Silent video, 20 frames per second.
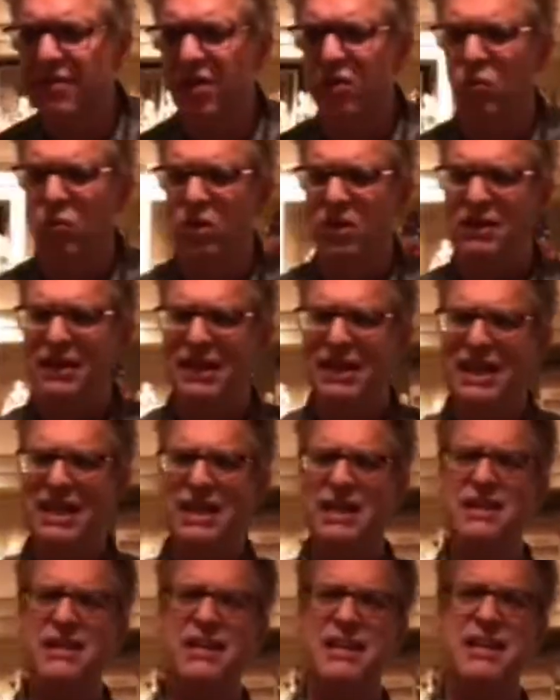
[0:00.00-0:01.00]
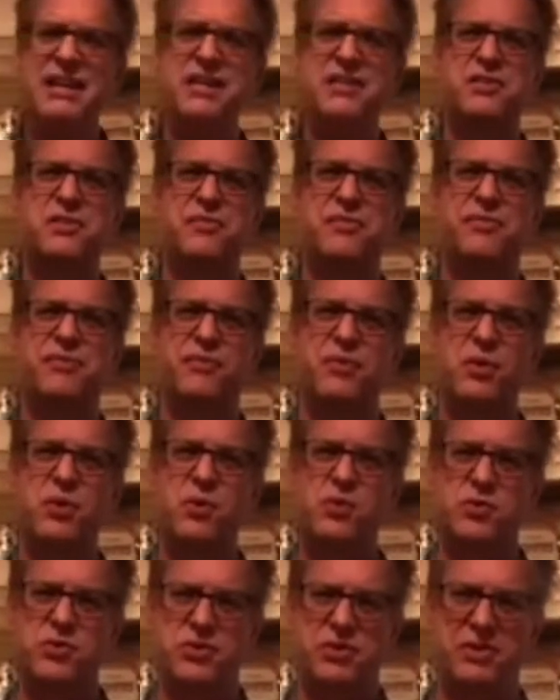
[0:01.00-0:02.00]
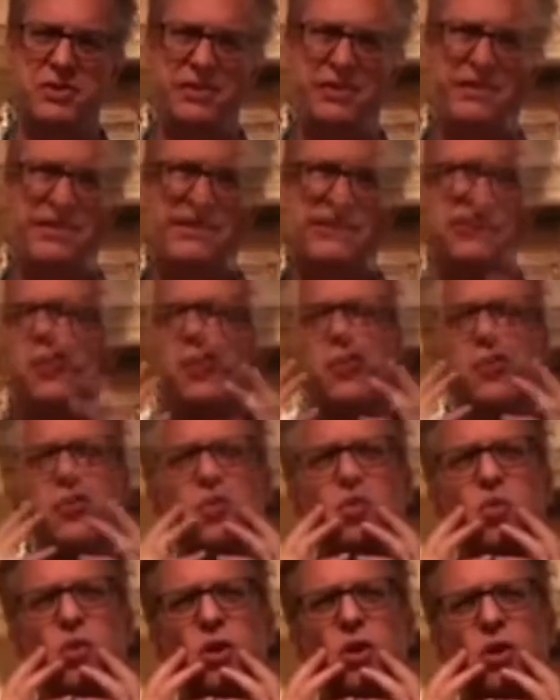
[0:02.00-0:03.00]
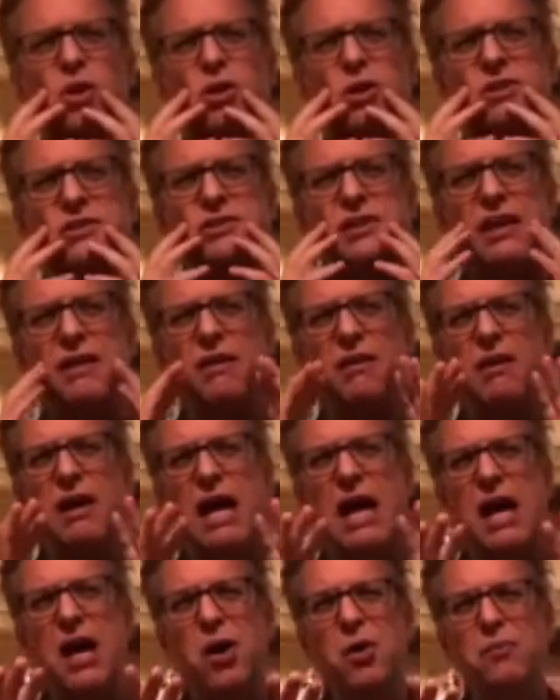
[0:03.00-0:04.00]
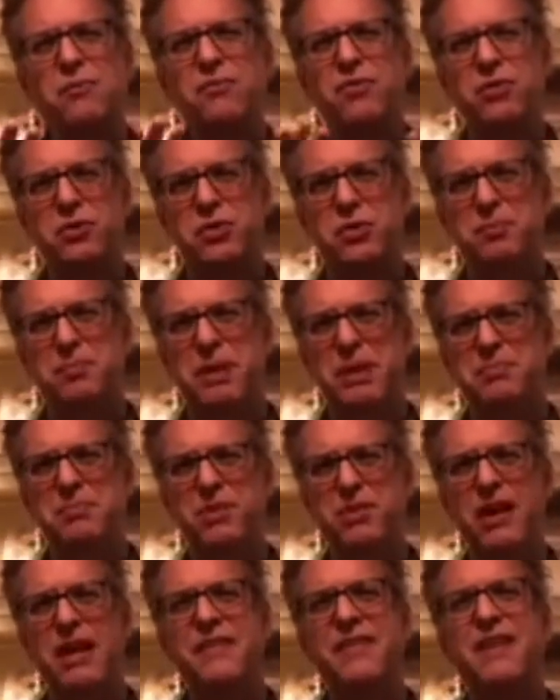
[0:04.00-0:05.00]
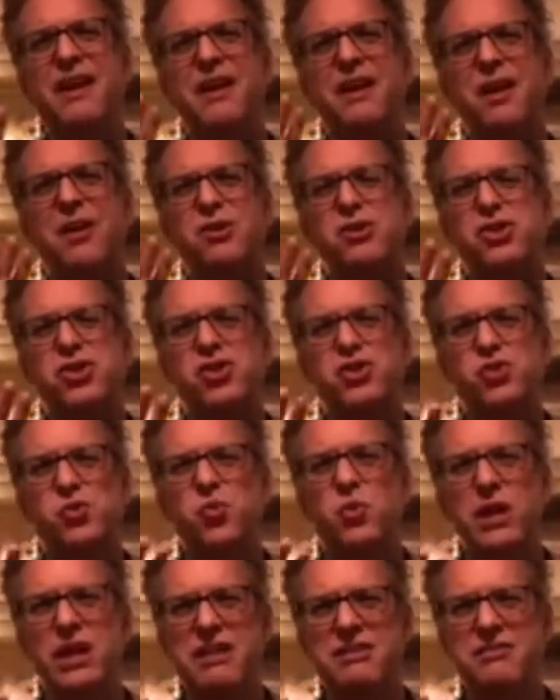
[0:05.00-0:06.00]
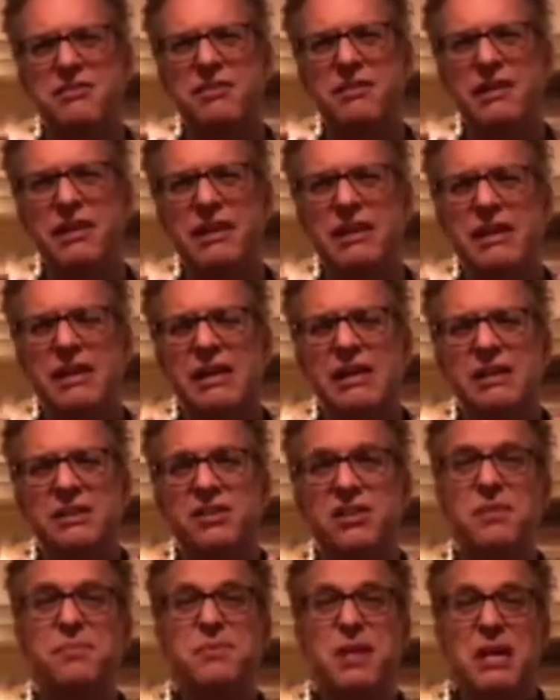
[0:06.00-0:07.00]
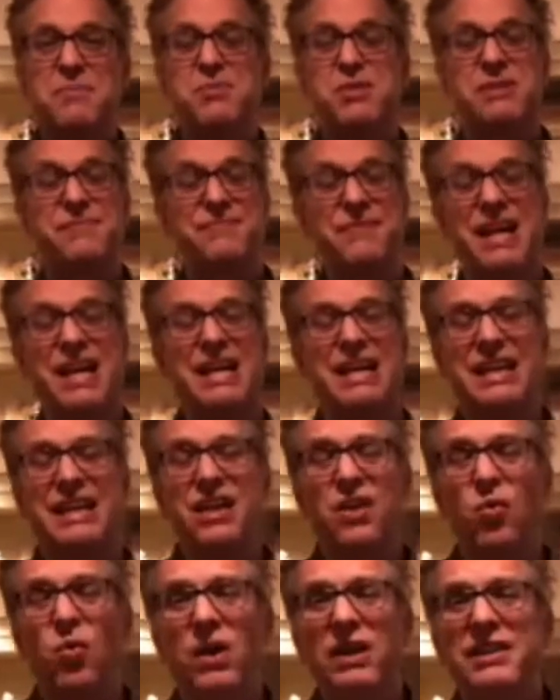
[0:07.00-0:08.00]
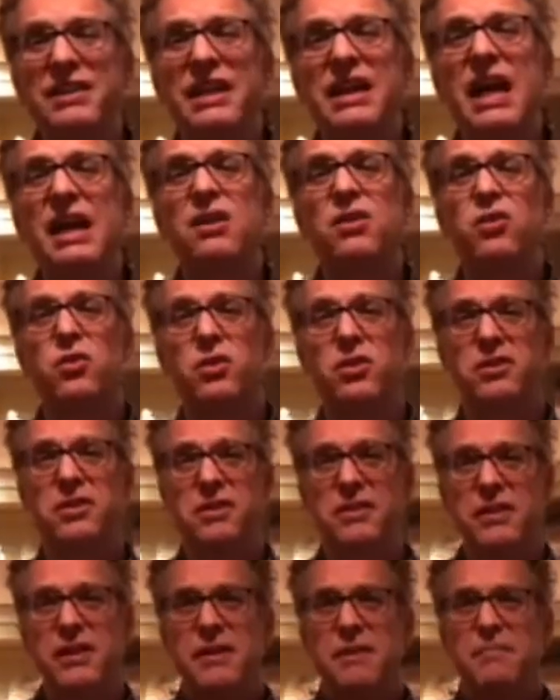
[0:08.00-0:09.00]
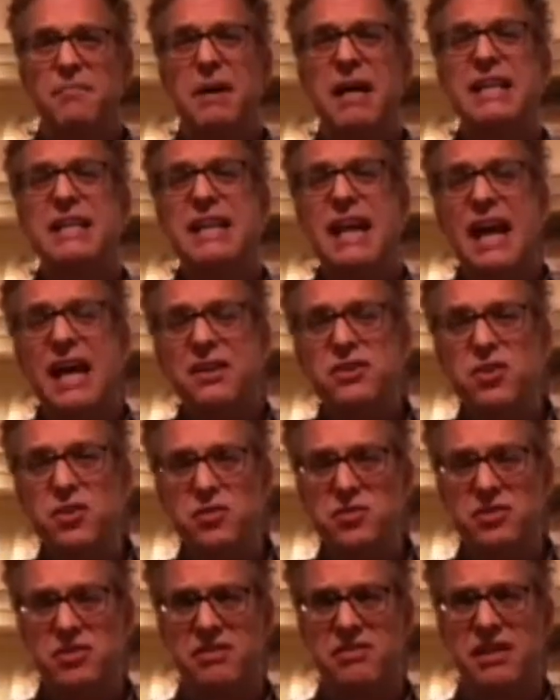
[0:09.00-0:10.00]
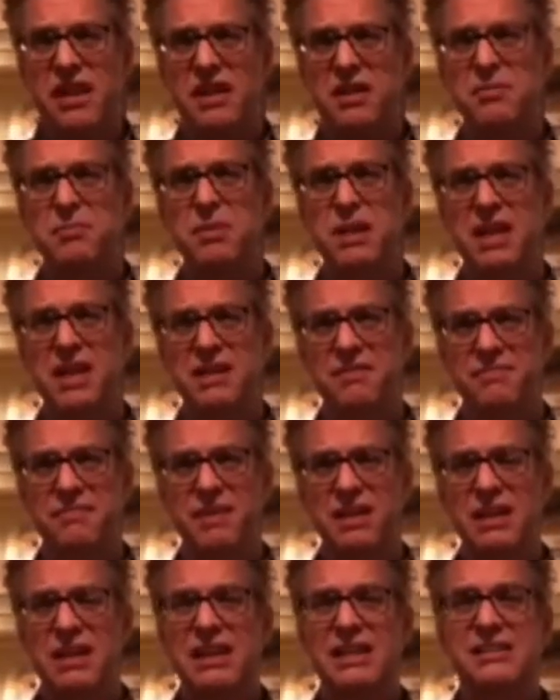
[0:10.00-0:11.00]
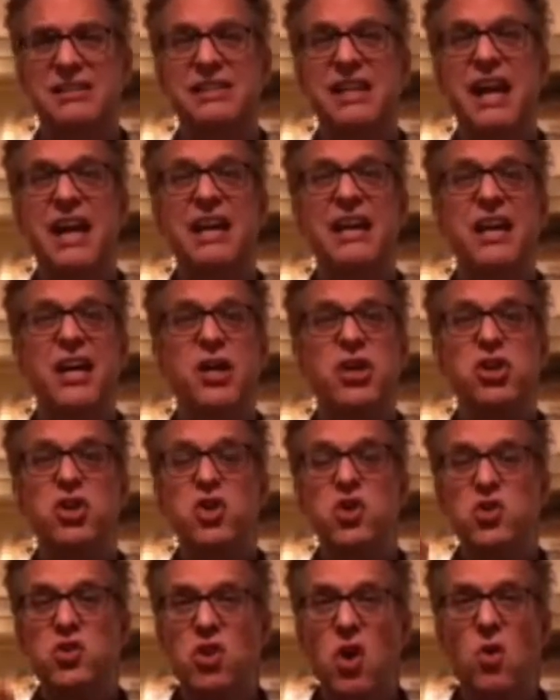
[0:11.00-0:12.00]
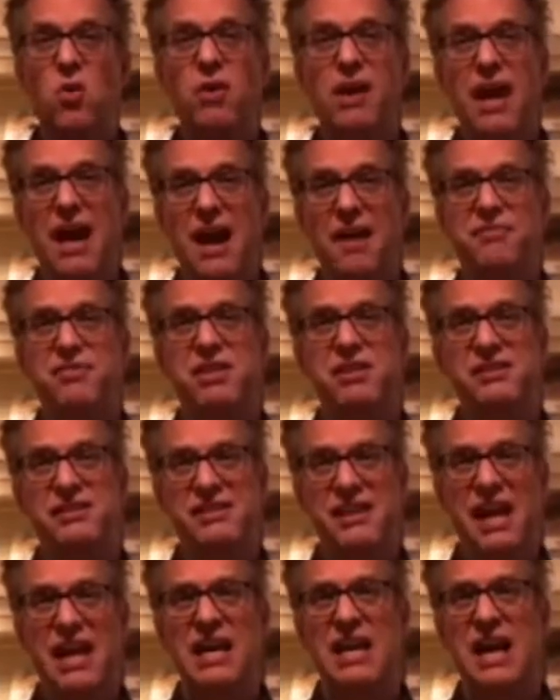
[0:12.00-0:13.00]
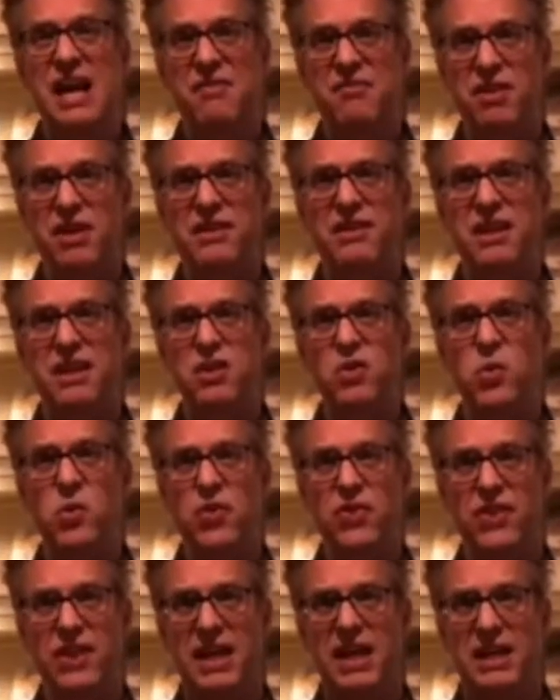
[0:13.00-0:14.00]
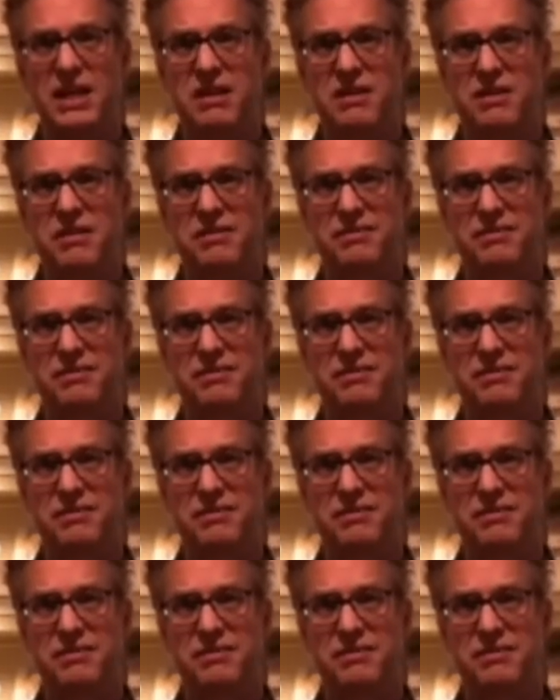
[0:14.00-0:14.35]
it will eat its fruit. Let's use words that are helpful to people and that are sweet. Sometimes, you know, one thing I learned, my dad used to say to me, he'd say, you don't have to say everything you think.